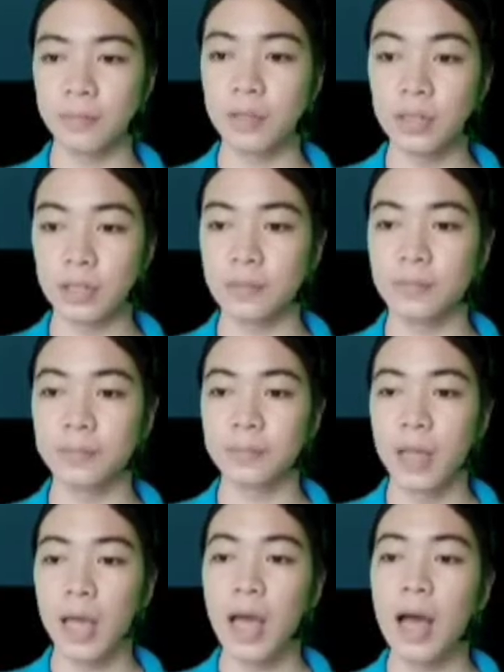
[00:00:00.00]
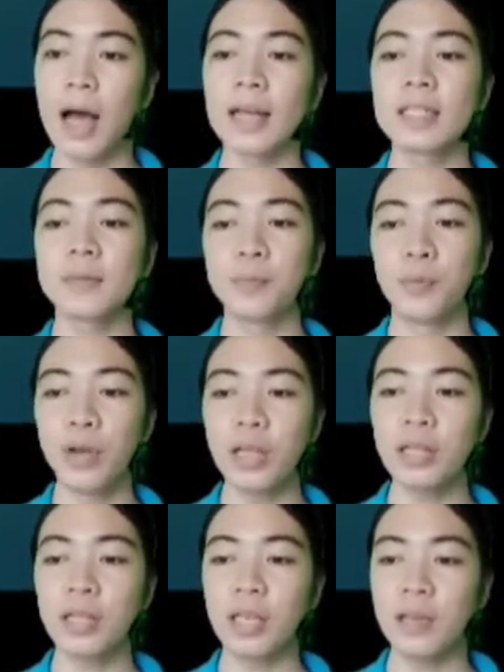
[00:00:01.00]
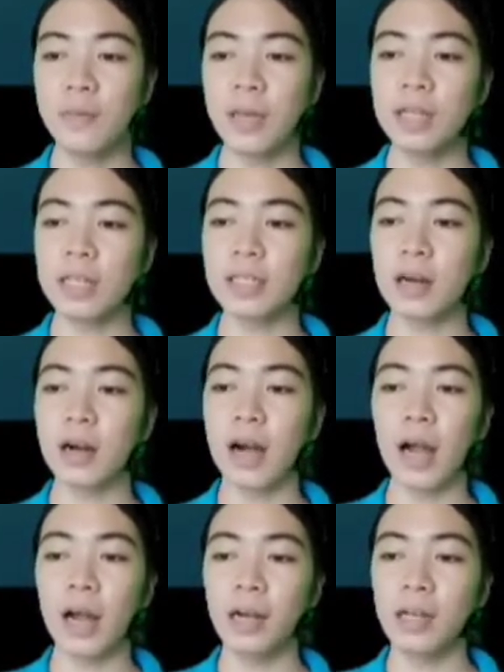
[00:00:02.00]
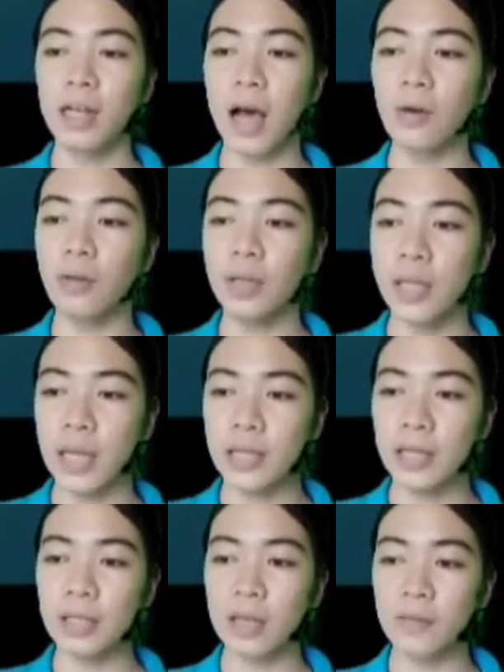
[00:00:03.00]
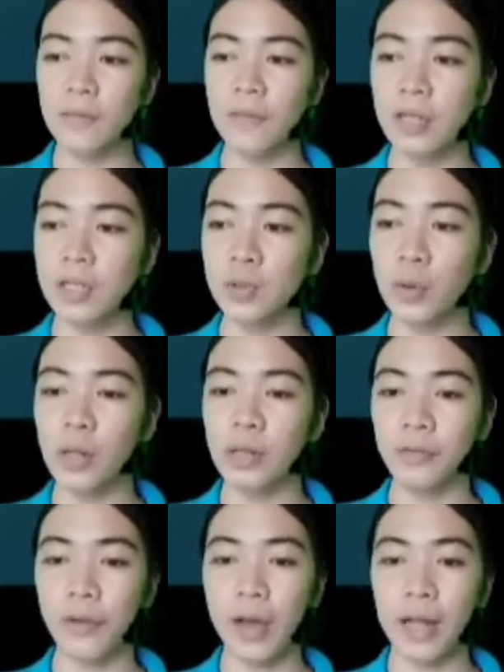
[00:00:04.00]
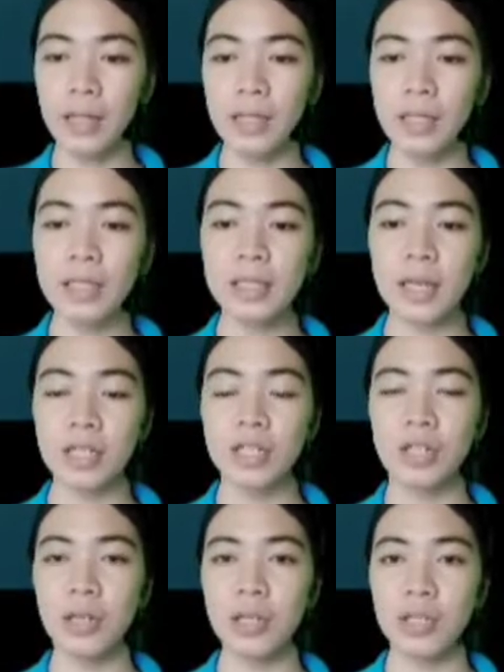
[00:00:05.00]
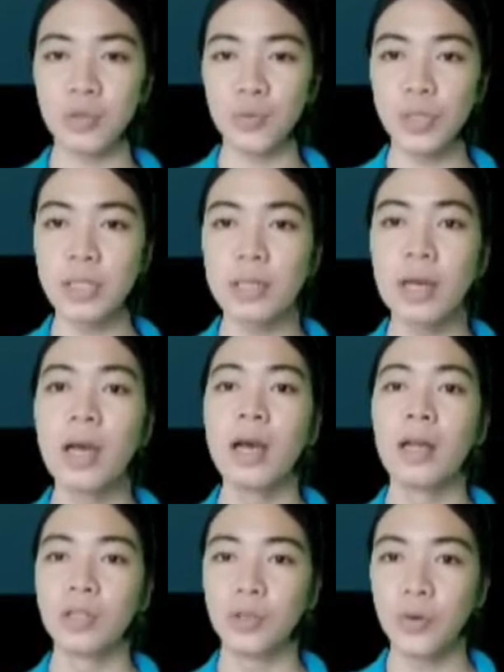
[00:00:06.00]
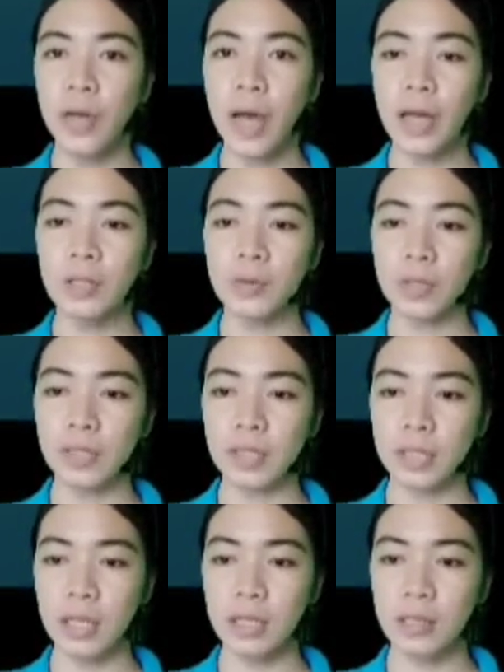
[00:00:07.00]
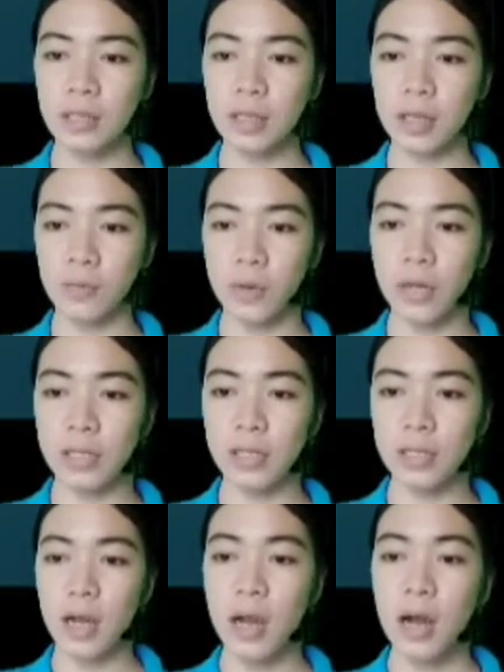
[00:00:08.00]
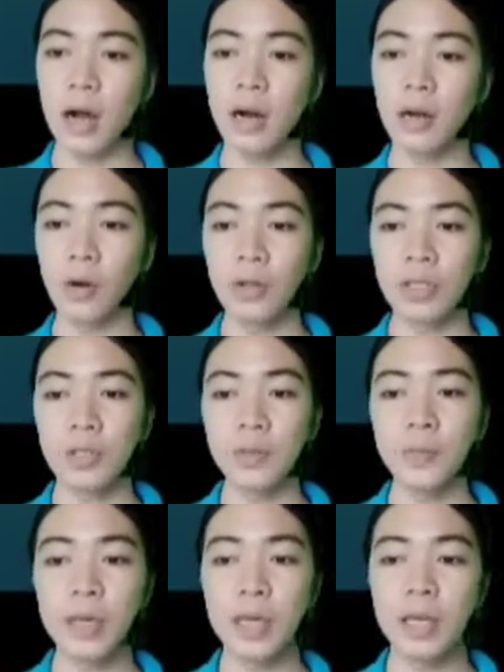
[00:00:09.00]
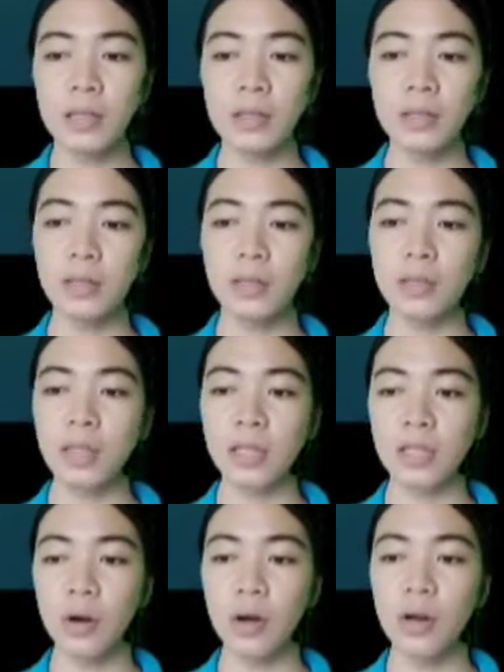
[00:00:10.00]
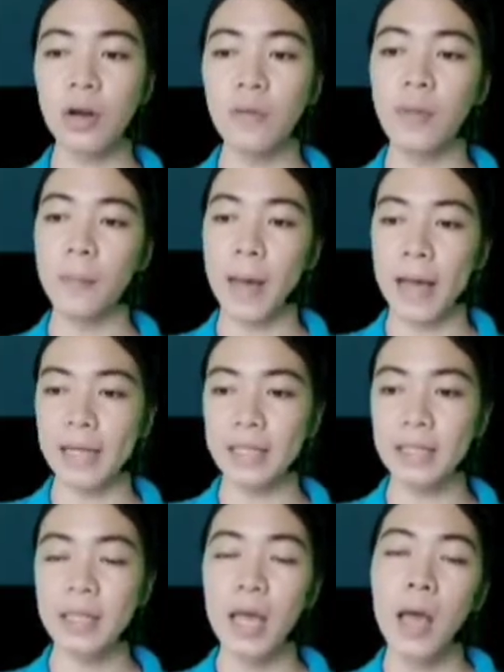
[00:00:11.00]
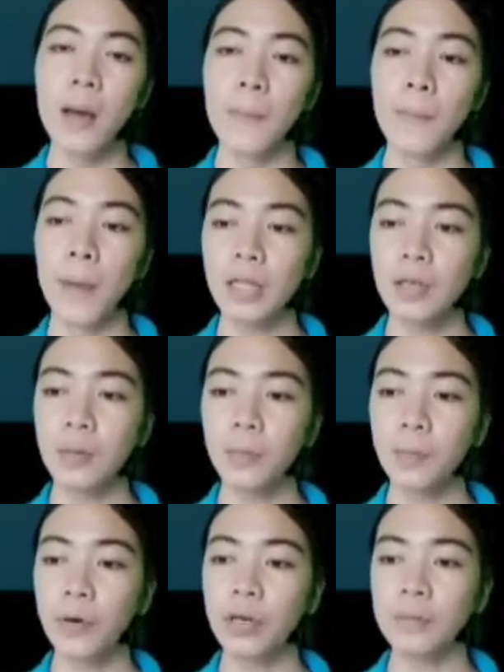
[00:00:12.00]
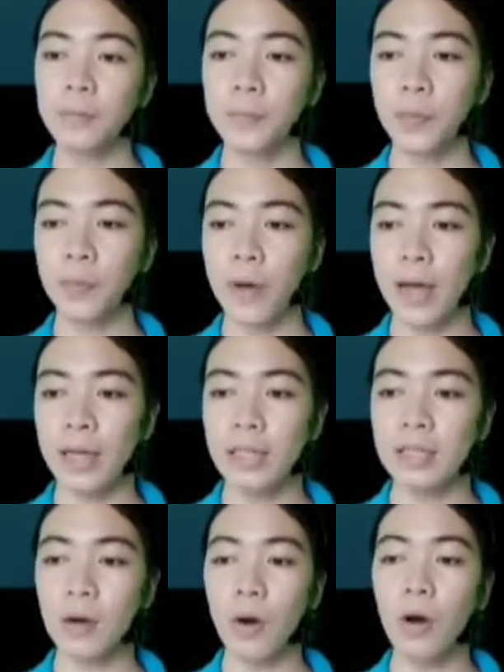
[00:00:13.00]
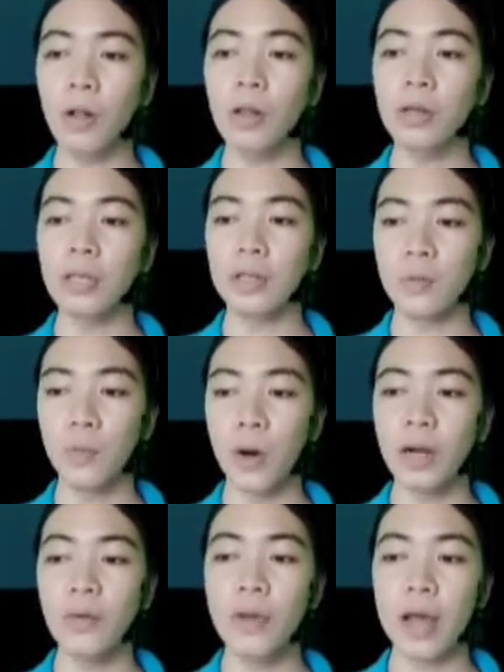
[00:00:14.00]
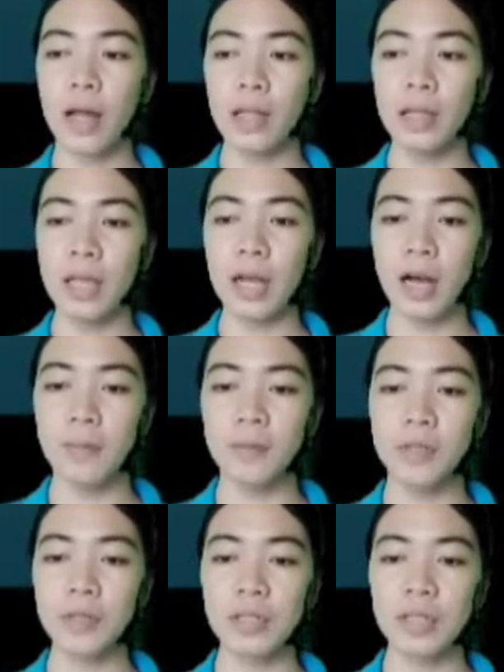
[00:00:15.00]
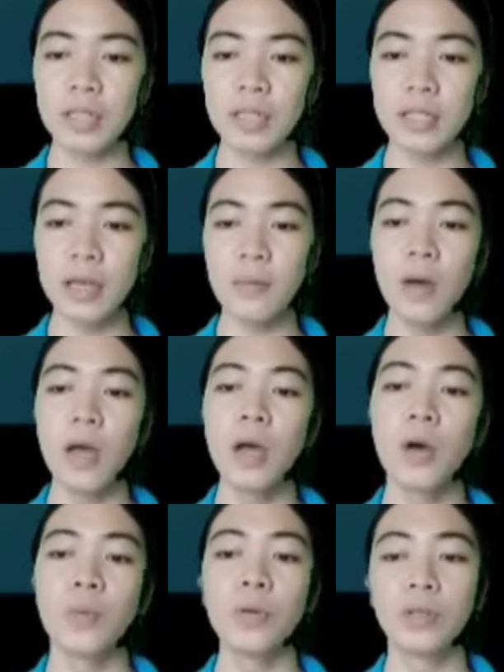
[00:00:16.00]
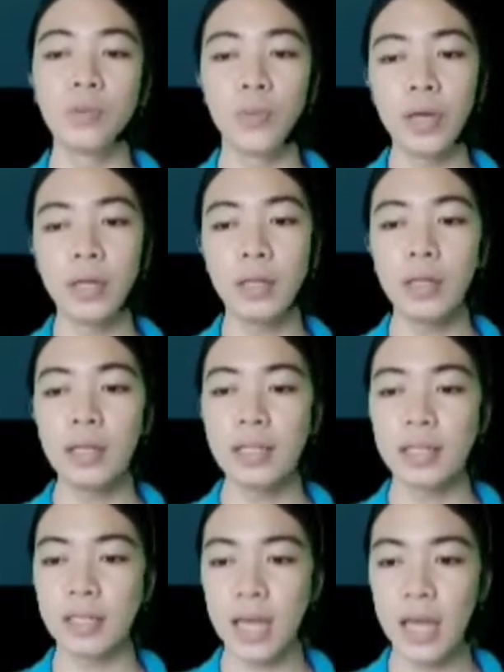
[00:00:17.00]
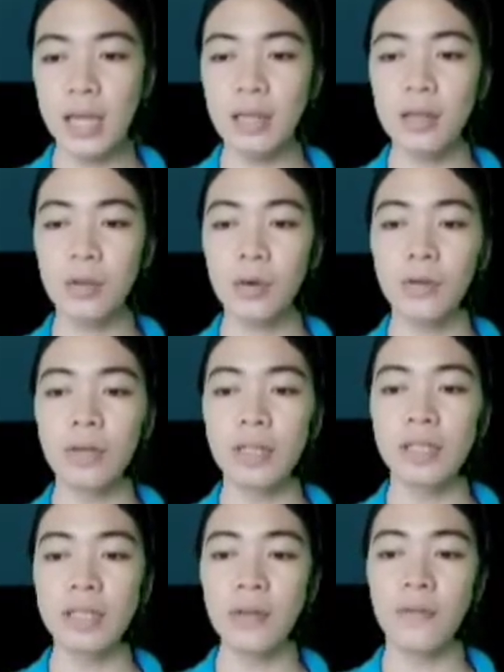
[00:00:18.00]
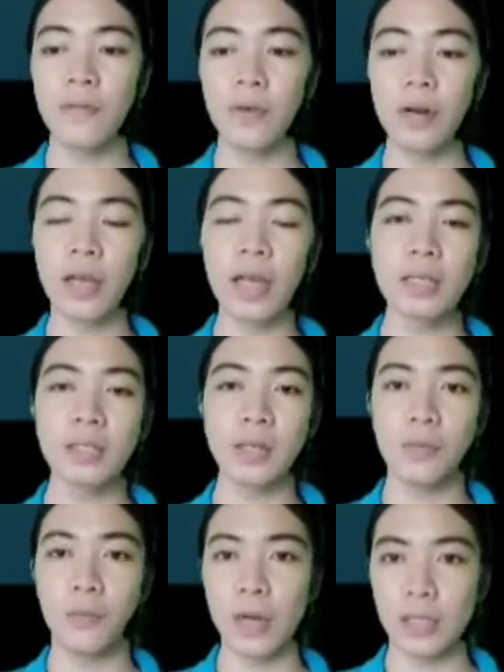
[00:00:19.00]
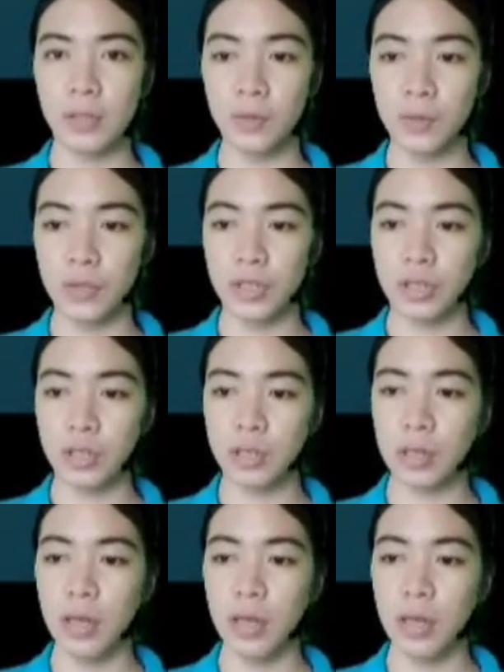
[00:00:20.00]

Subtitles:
there. As print images are highly outdated and virtual reality sessions in 360 degrees are also being the talk of the past, Matterport provides all-in-one reality capture system with real estate tours in 4K resolution.